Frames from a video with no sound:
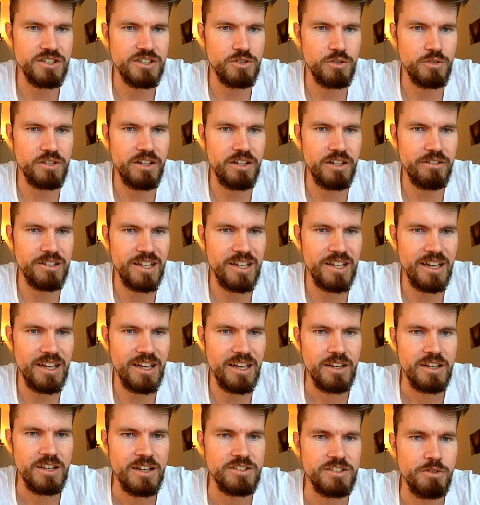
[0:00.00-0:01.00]
So here I get
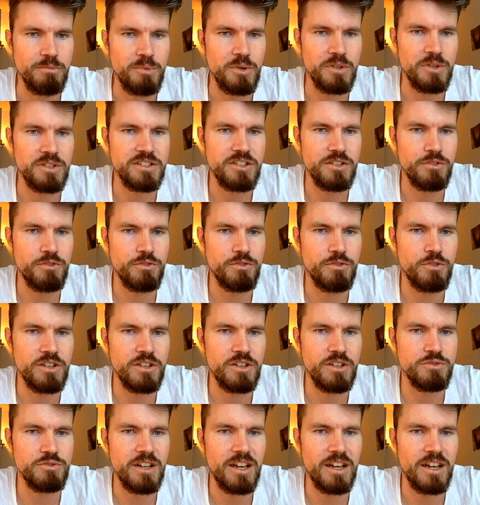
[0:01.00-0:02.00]
zero point zero three
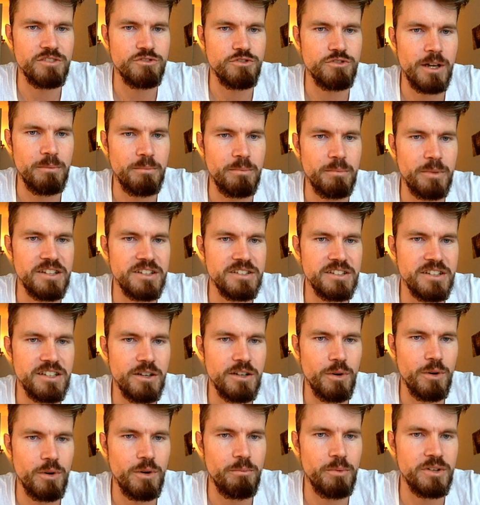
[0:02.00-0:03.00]
two nine wrapped B T C
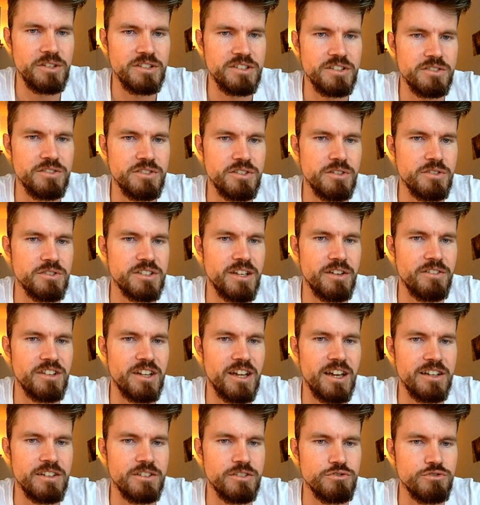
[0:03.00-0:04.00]
and one point zero zero seven
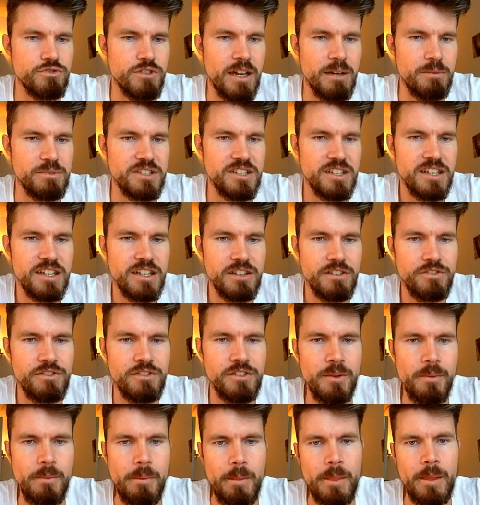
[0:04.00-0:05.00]
nine wrapped E T
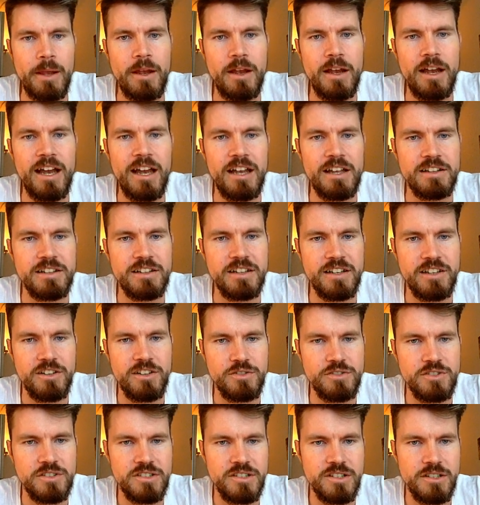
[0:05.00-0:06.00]
H. And I can
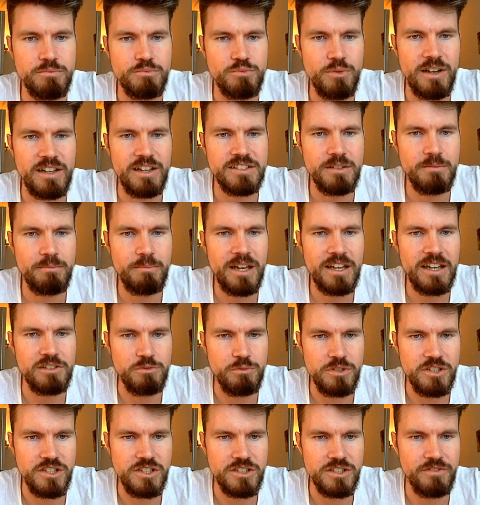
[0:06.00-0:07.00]
also see the price impact,
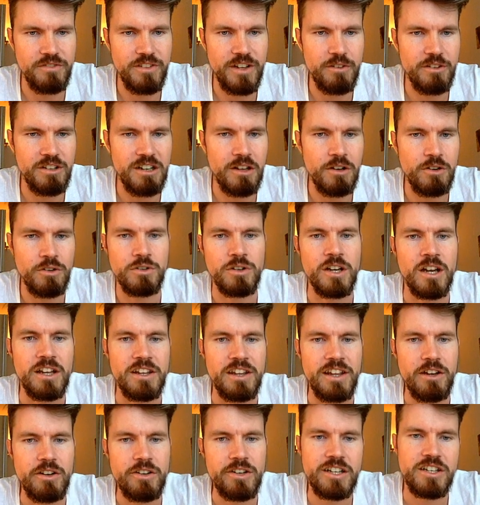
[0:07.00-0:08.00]
which is very low.
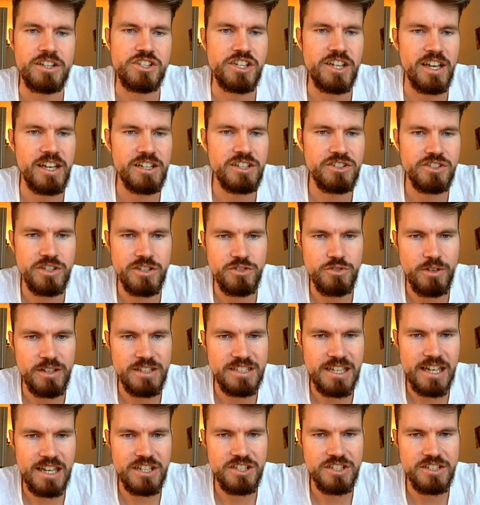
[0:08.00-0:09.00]
Now I can change the
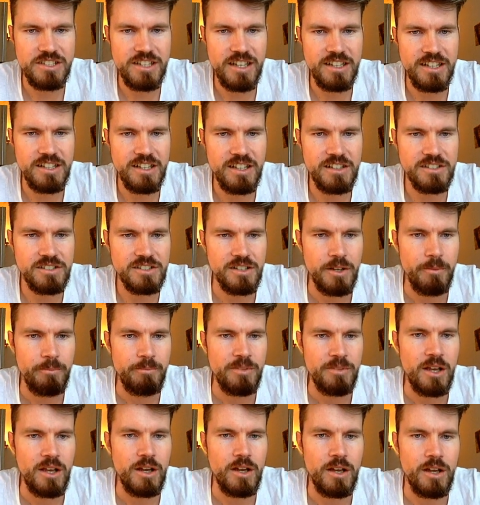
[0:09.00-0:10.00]
transaction settings.
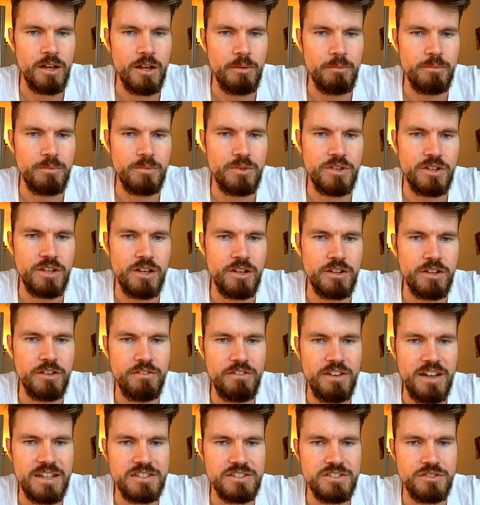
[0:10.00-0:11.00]
Um, the, the
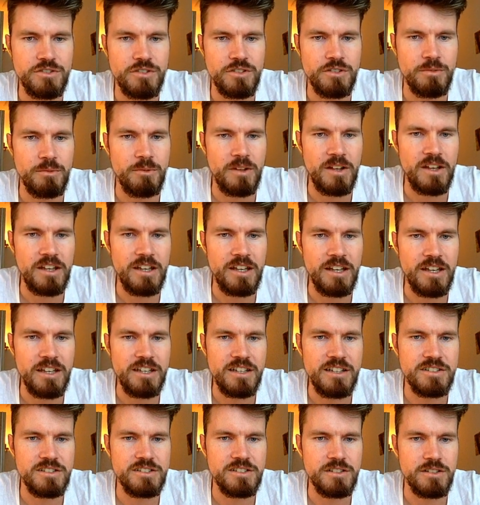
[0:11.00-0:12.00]
faster it
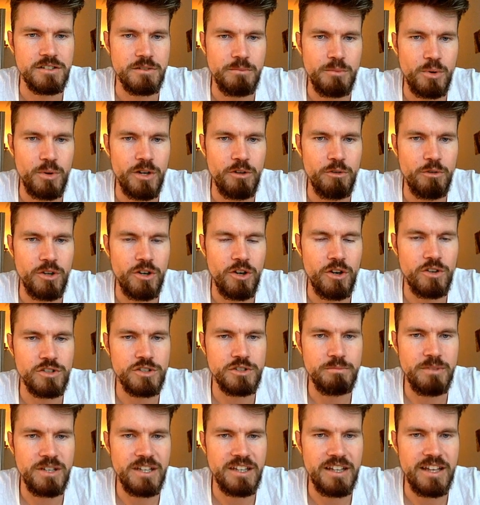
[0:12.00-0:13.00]
is, the more it will
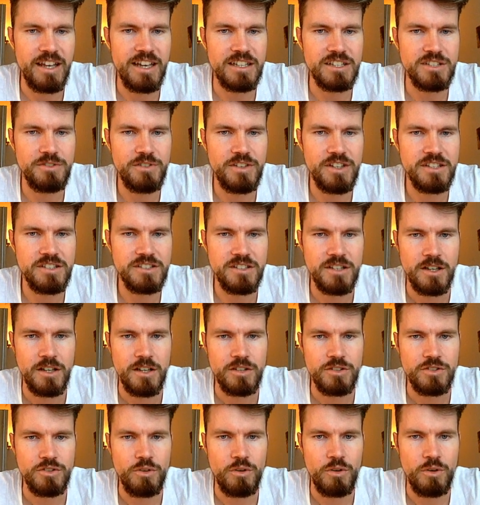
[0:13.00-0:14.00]
cost me in gas fees.
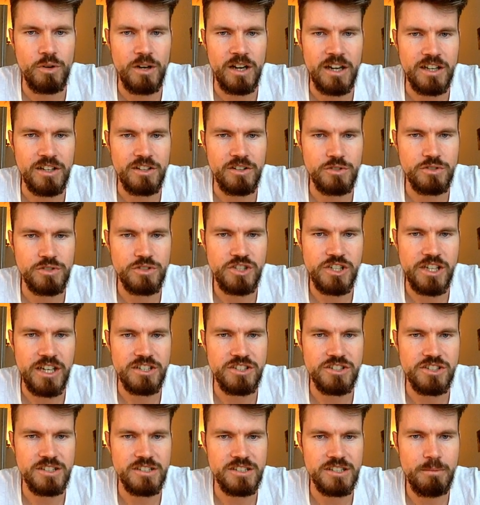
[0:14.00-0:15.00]
So I can also
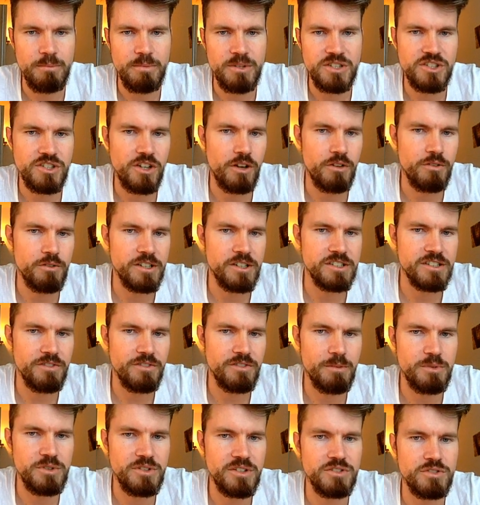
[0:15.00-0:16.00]
change the slippage tolerance. If
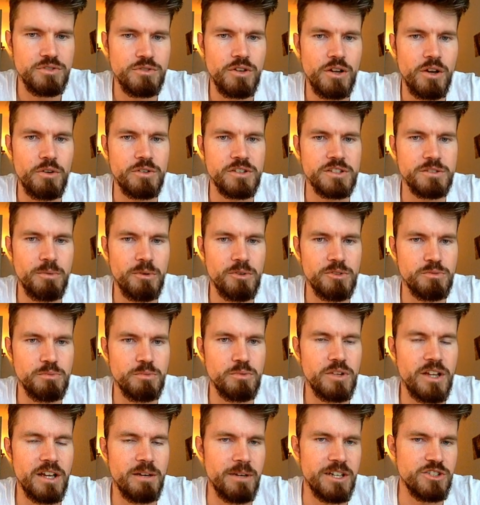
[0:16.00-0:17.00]
I put it too low, it's
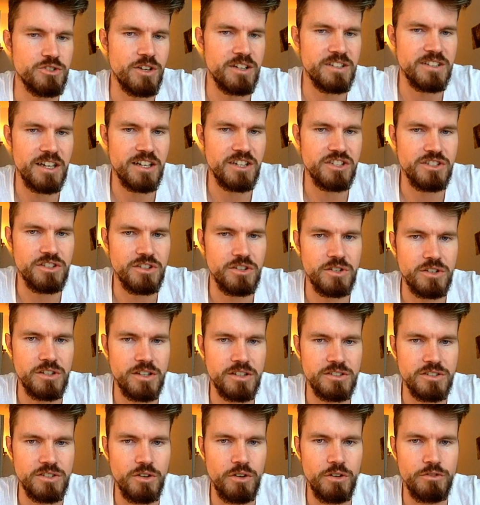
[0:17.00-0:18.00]
possible that my transaction
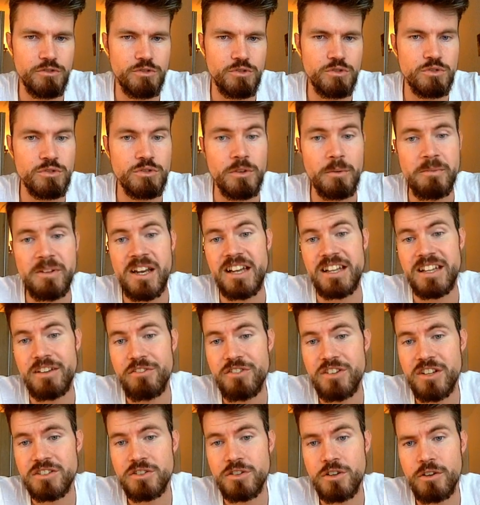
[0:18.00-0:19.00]
doesn't go through. And if
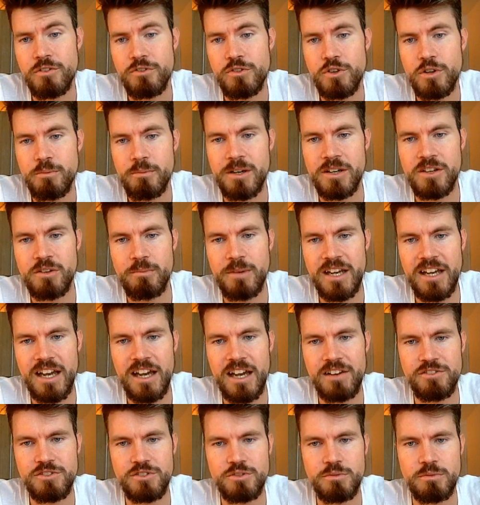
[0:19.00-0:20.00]
it doesn't go through, you might, you might
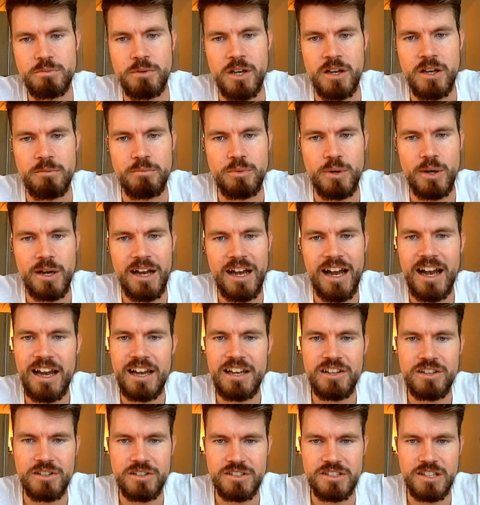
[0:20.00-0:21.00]
have to put a
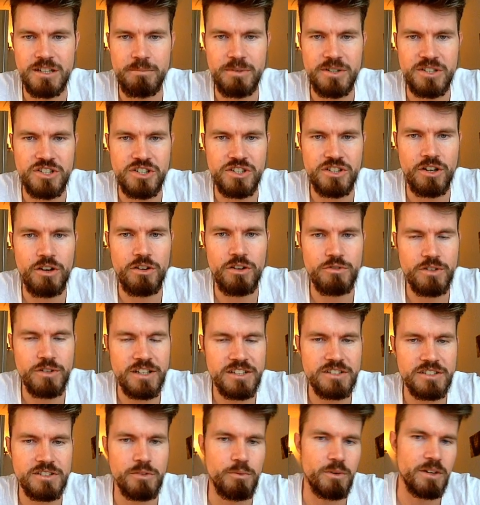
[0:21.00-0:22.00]
higher slippage
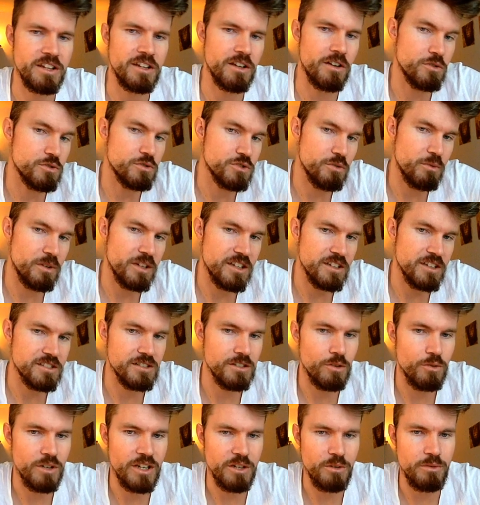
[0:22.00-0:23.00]
tolerance when also when there's
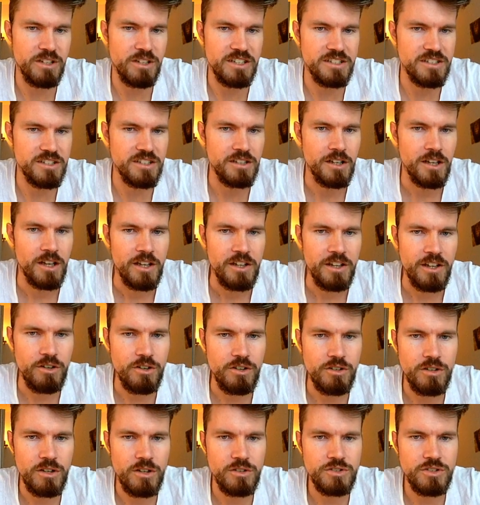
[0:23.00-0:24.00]
low liquidity. Now
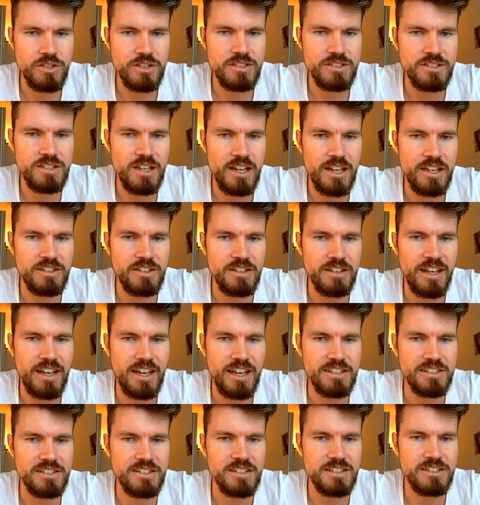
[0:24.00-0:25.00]
I also can select the
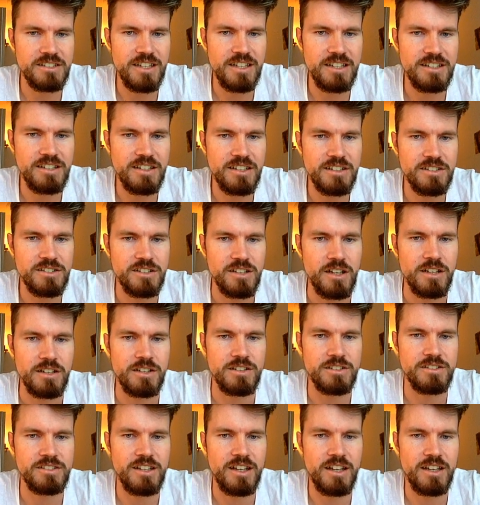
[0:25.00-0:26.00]
gas settings,
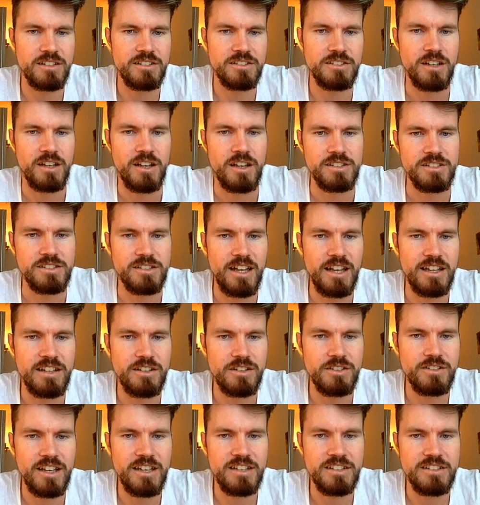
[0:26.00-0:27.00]
can select
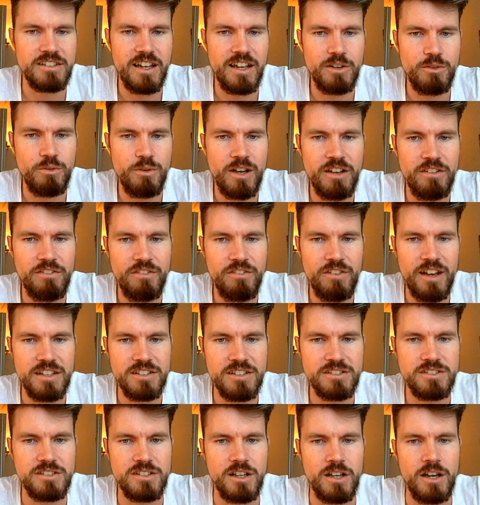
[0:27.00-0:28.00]
standard, eighty-nine gray,
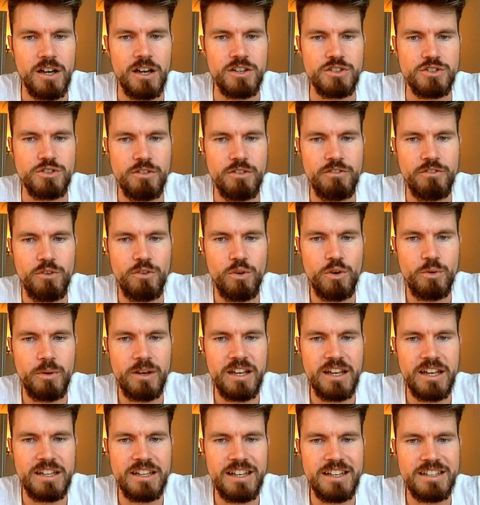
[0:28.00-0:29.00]
fast, one hundred four
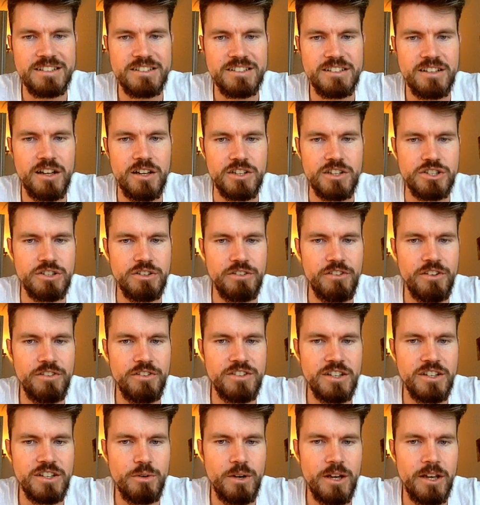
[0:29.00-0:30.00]
gray, and instant one hundred
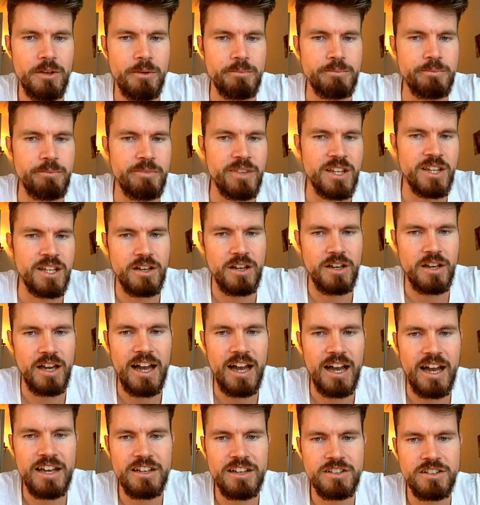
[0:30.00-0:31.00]
fifteen gray. The
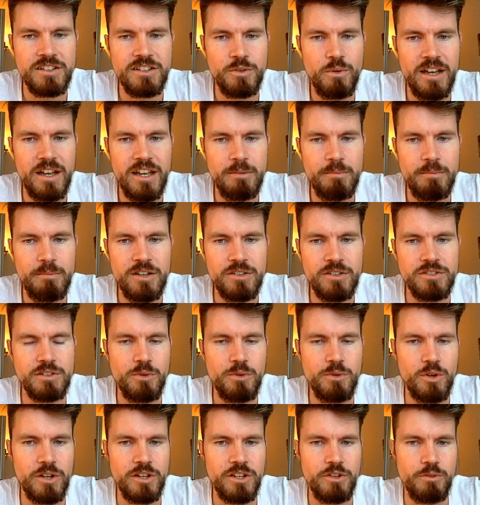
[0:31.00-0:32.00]
higher the gray amount, the
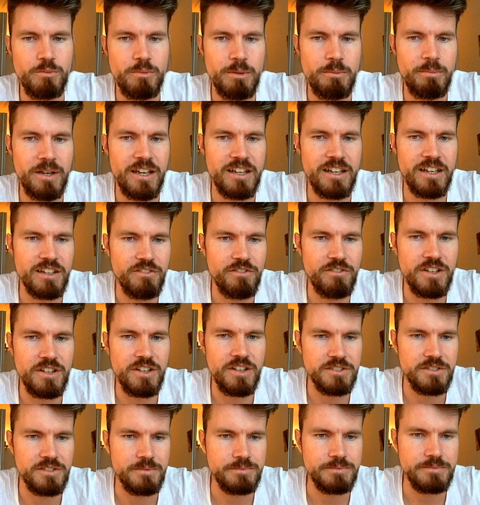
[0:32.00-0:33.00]
more you'll be paying in
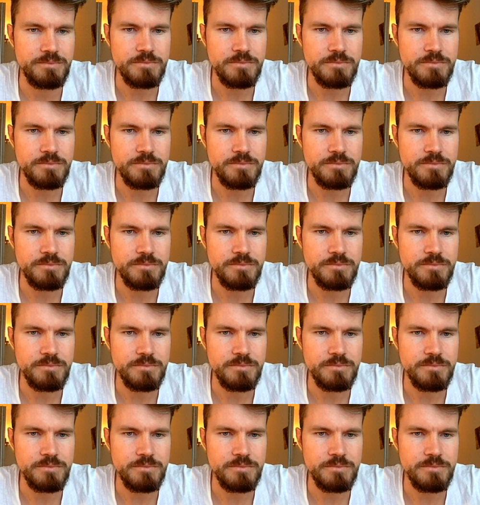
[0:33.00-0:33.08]
fees.